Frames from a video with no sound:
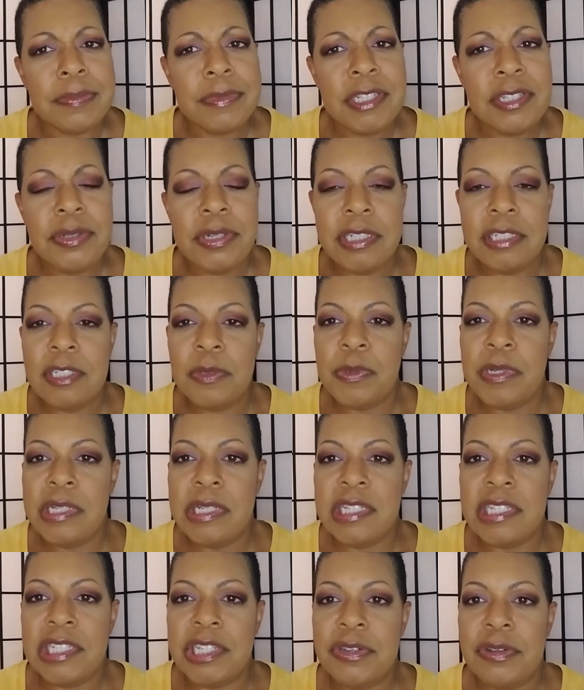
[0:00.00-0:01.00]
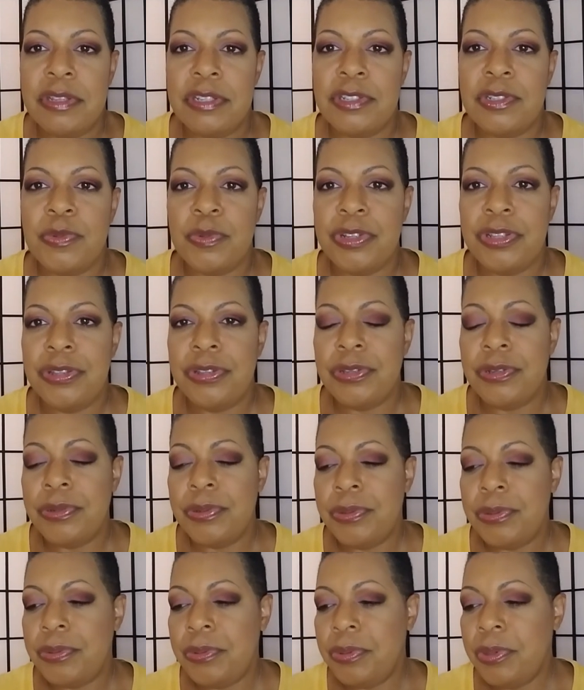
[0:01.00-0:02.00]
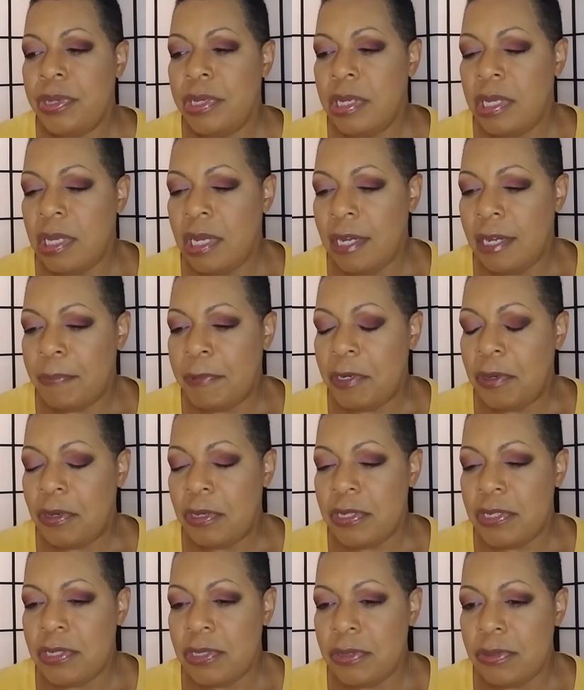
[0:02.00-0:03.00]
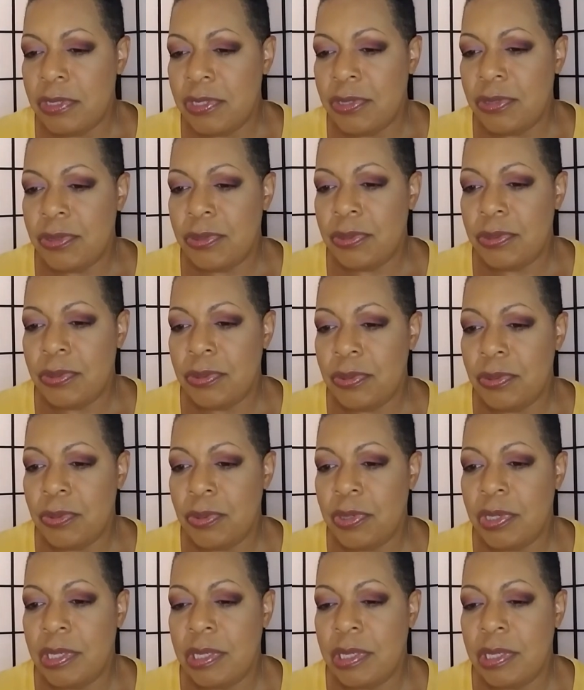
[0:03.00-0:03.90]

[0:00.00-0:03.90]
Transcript: And so I just wanted to share this with you um, and also to